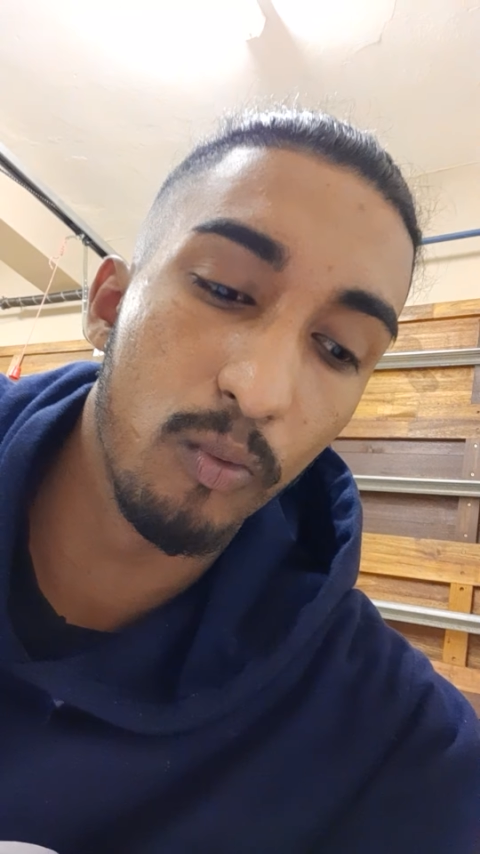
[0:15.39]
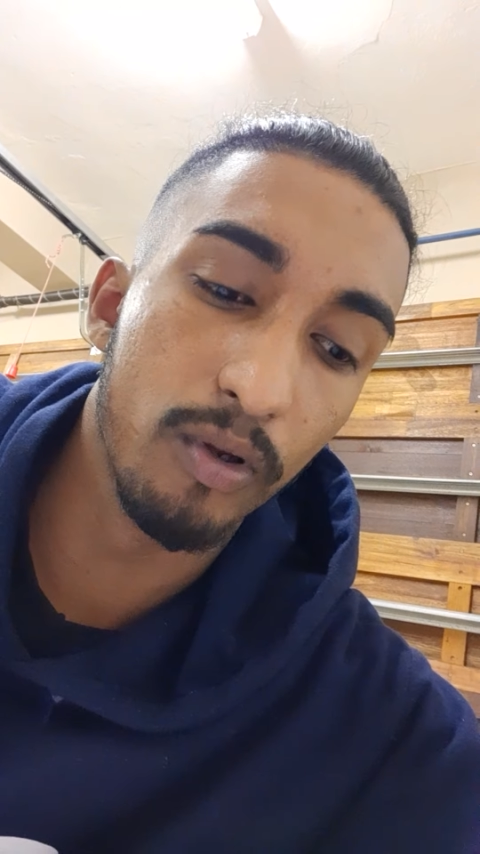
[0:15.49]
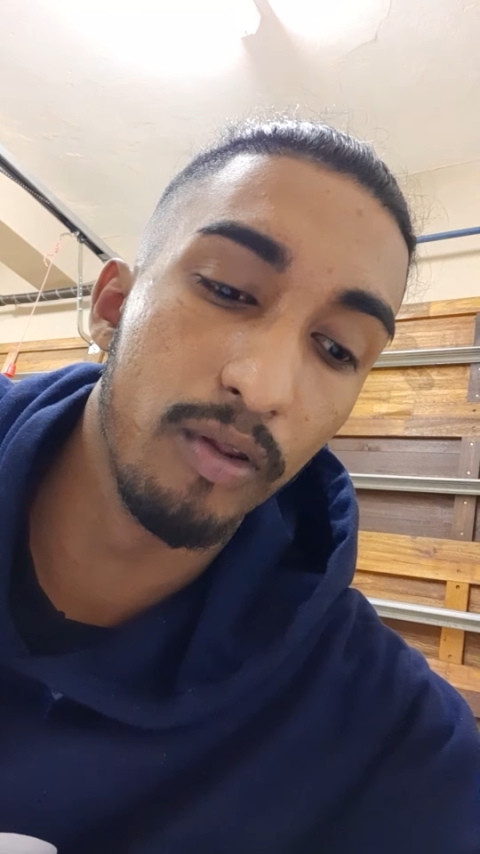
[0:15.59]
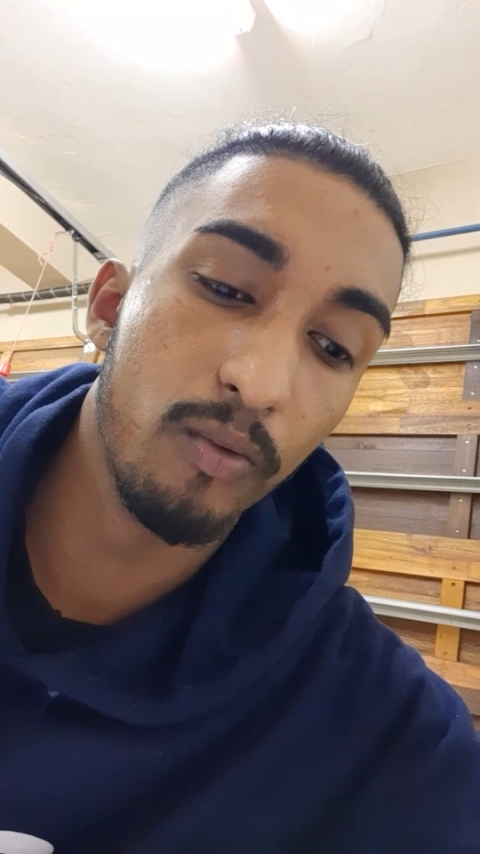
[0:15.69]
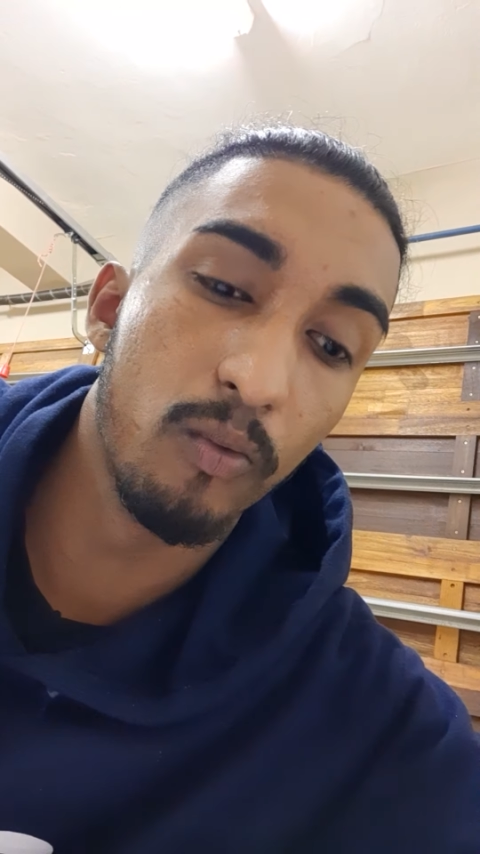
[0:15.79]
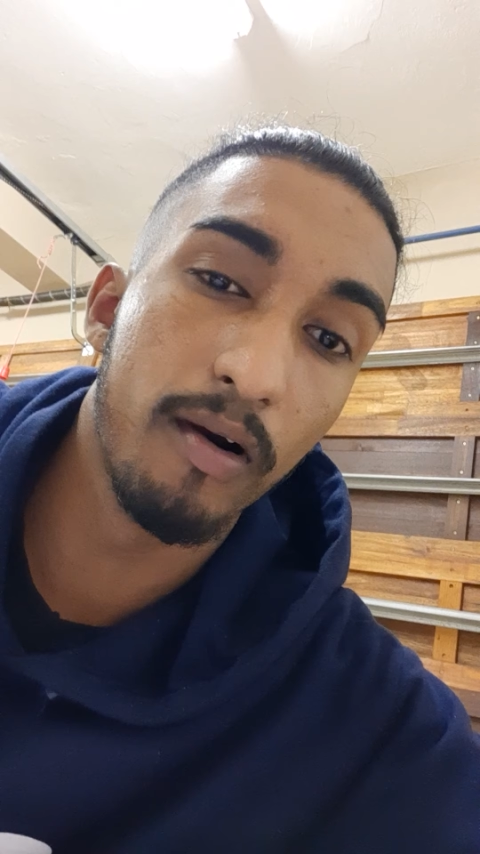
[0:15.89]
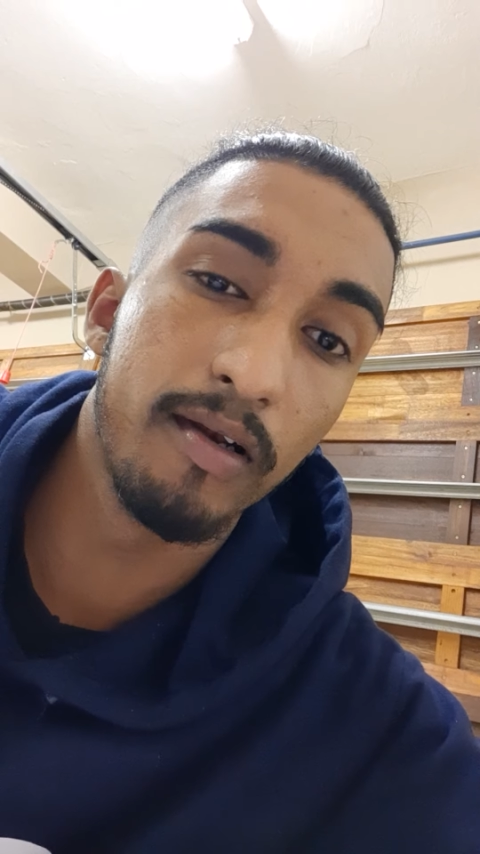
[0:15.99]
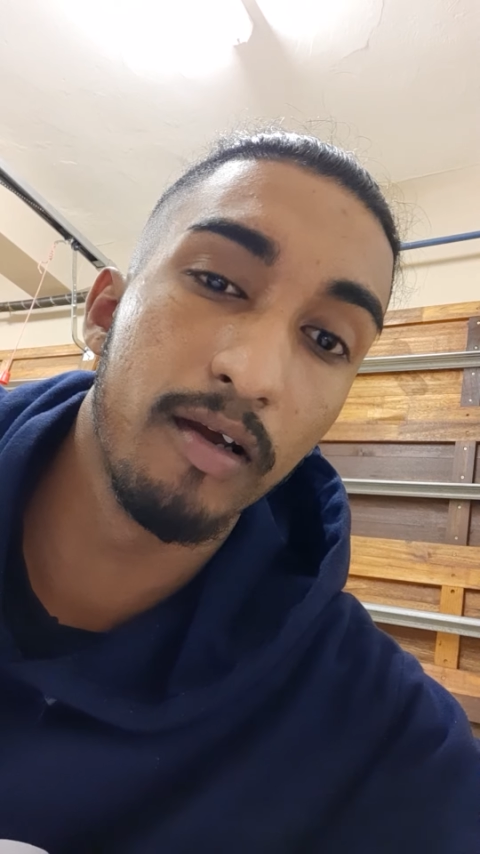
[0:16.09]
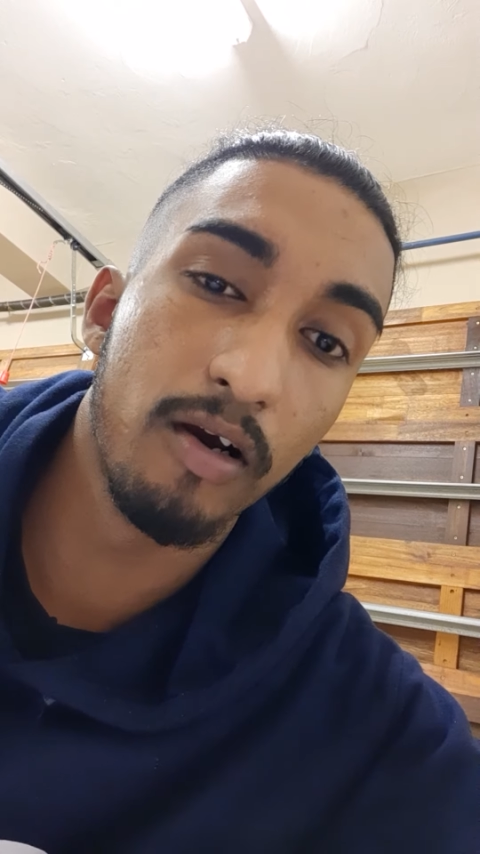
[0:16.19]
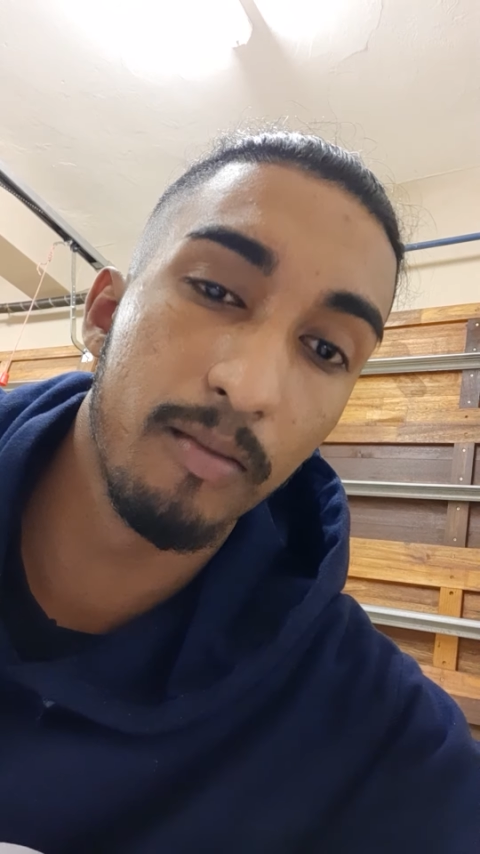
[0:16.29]
with
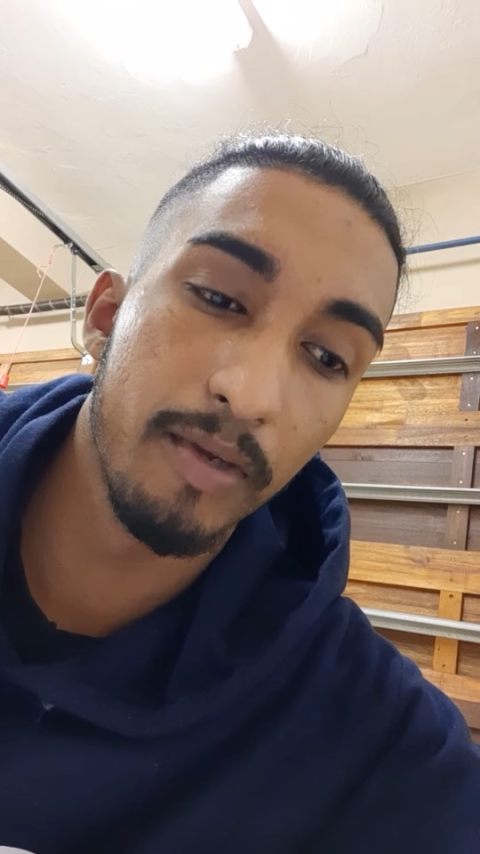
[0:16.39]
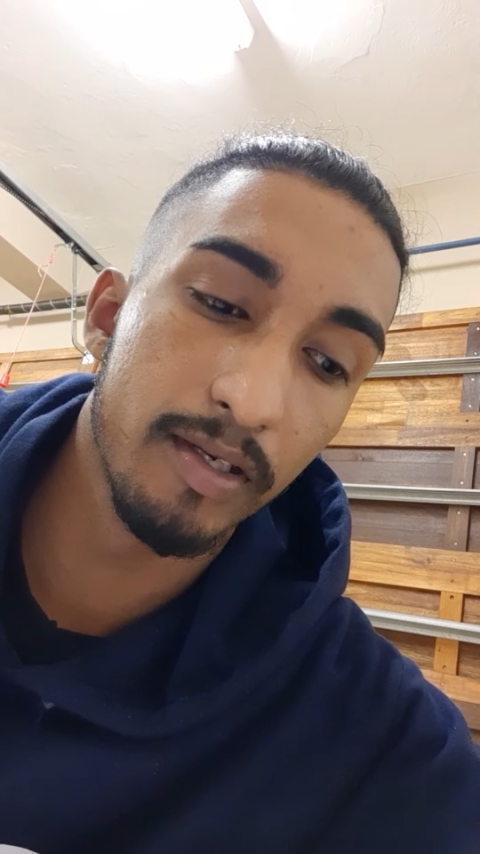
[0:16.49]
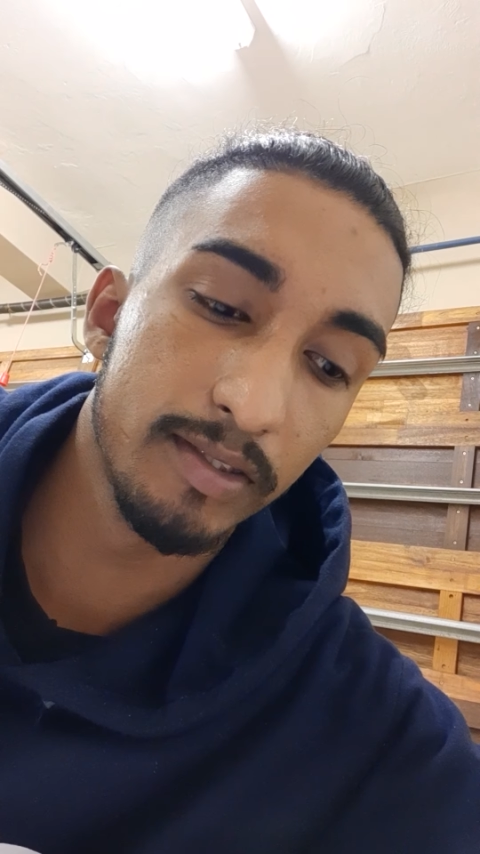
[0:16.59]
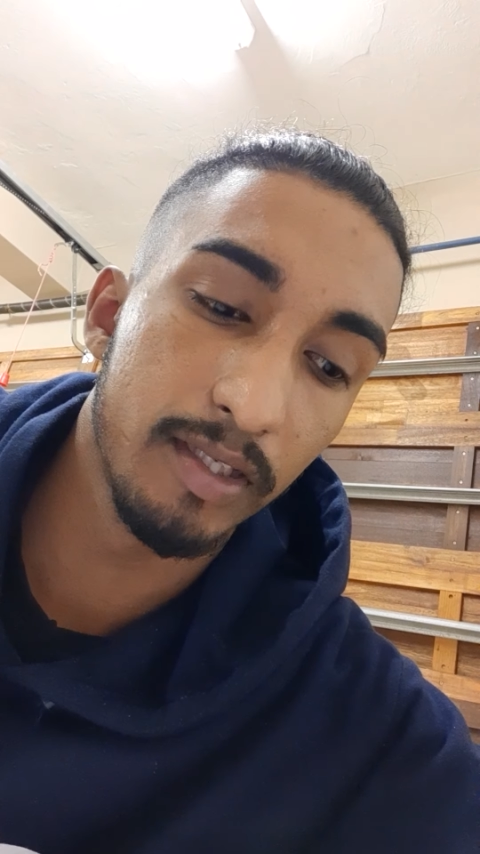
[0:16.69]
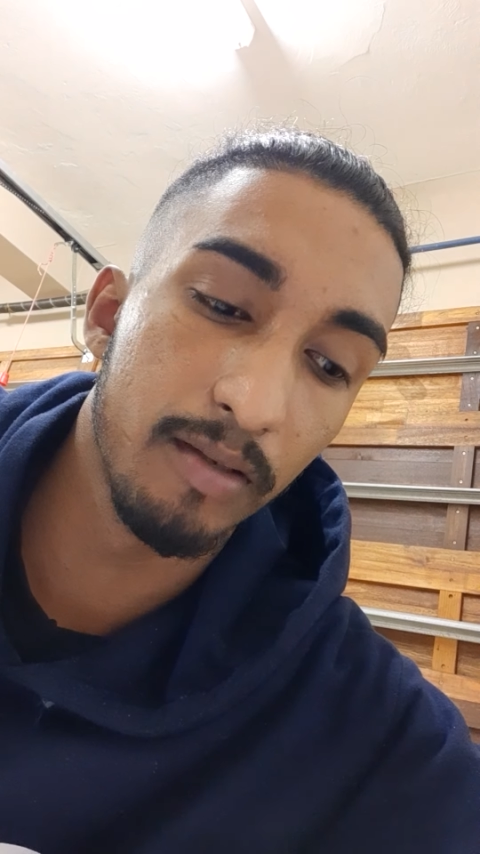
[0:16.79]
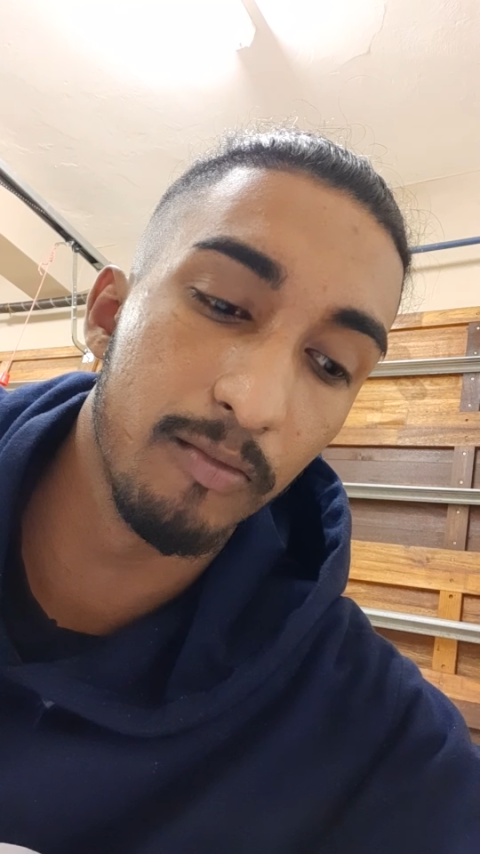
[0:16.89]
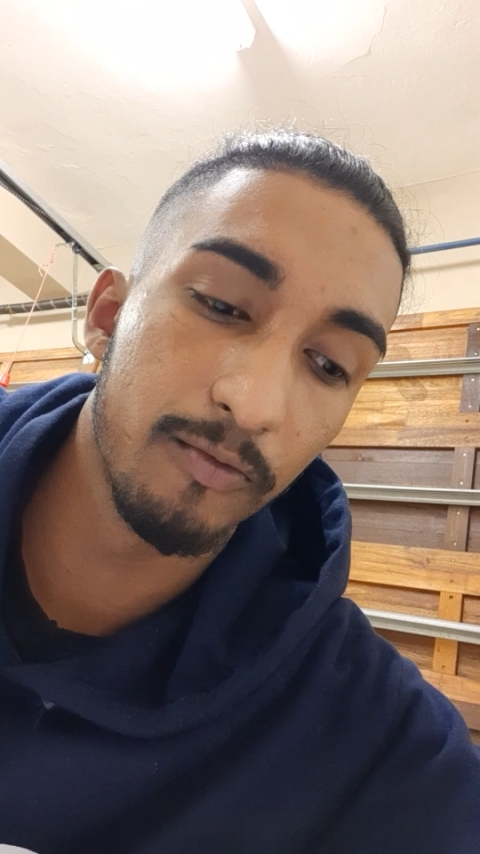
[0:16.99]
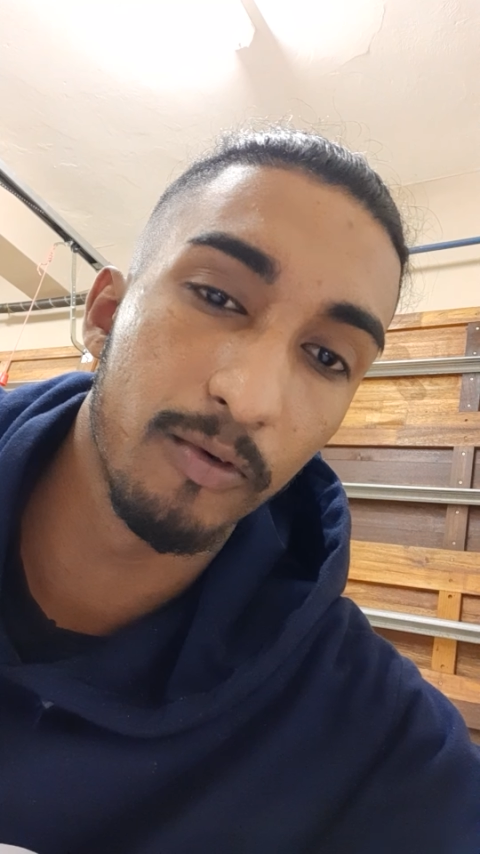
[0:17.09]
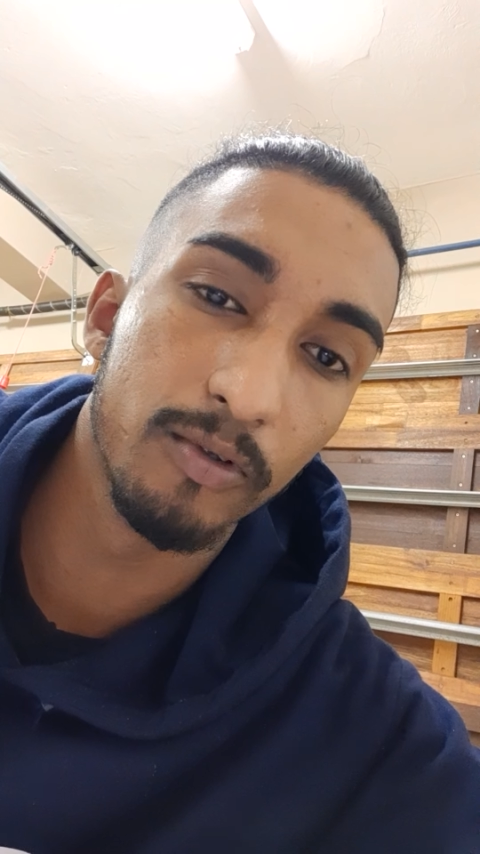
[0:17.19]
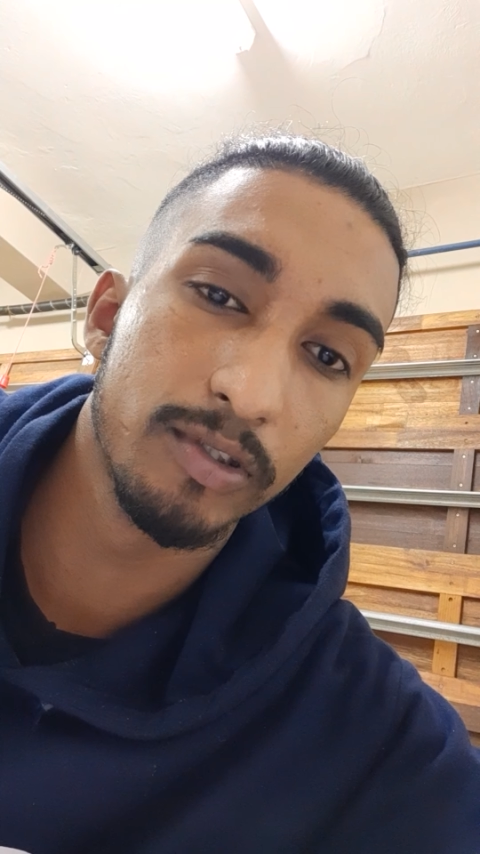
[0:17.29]
one arm at a time,
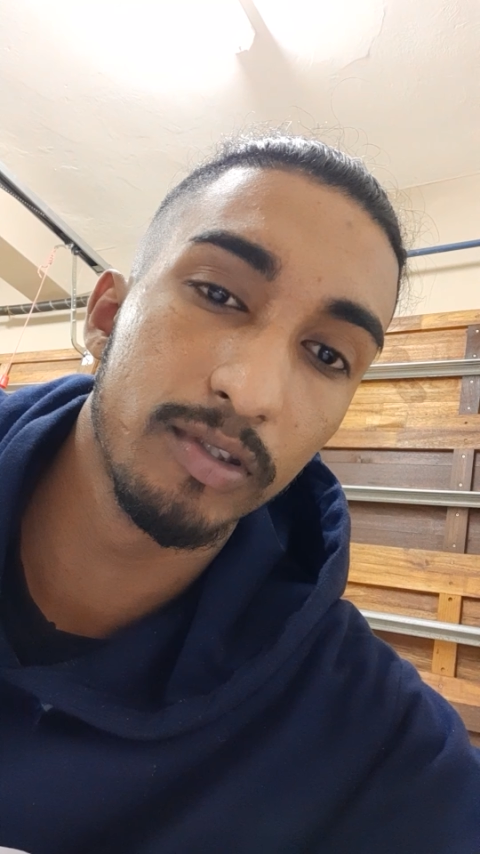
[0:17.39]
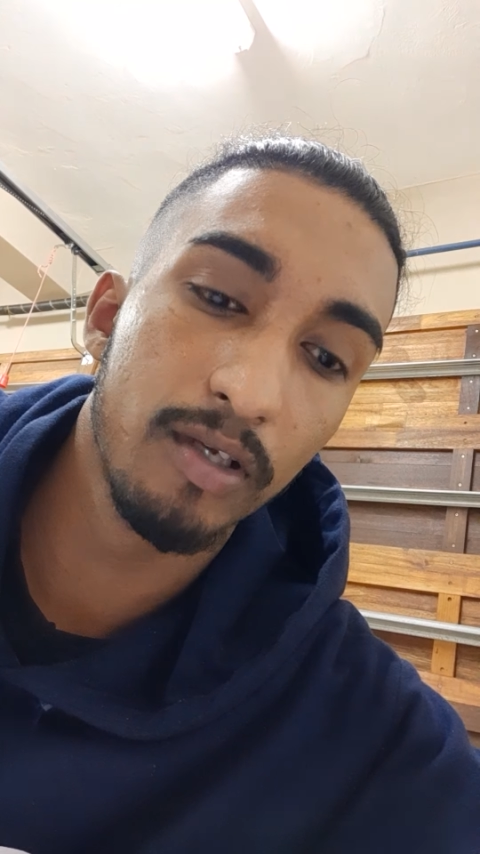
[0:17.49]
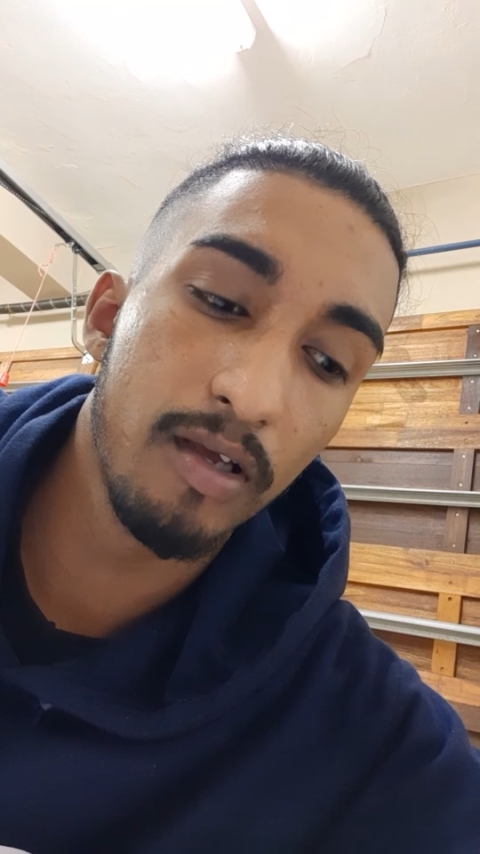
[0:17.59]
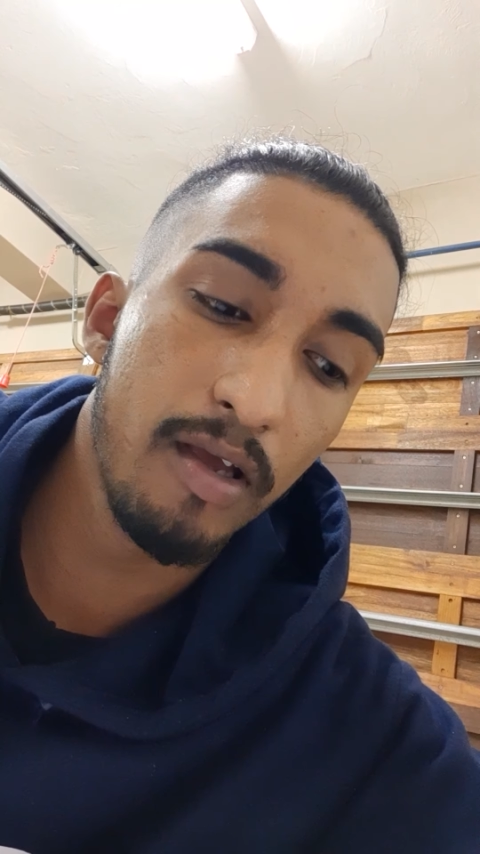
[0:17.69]
of course,